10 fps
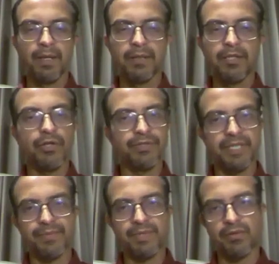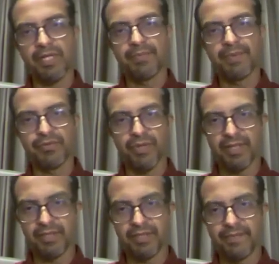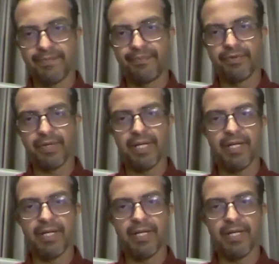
the concepts around IP strategy, right?